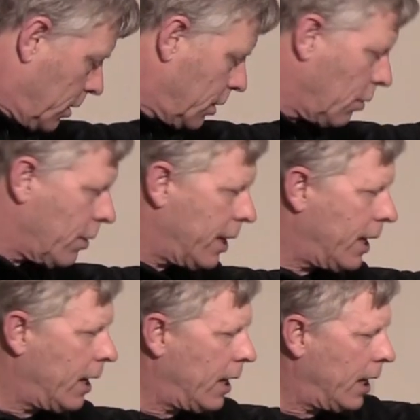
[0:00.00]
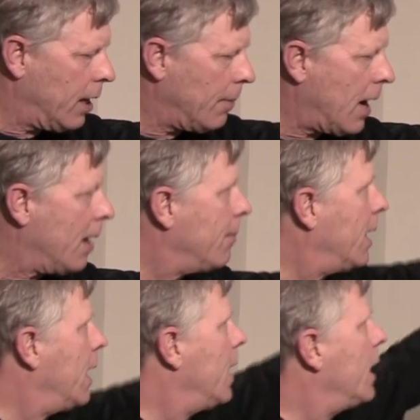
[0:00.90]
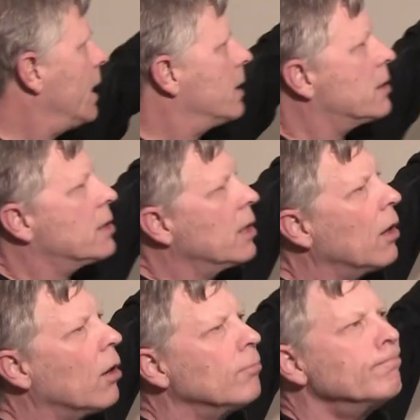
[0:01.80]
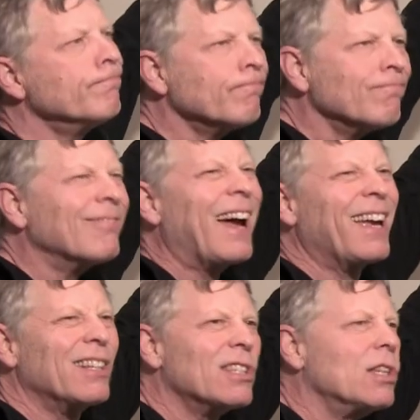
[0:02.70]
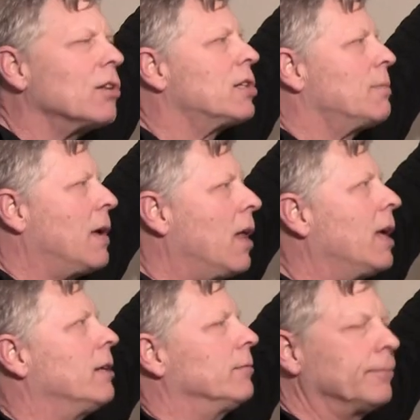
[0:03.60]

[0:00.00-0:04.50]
So we're in about a minute. It's still, I can still smell it.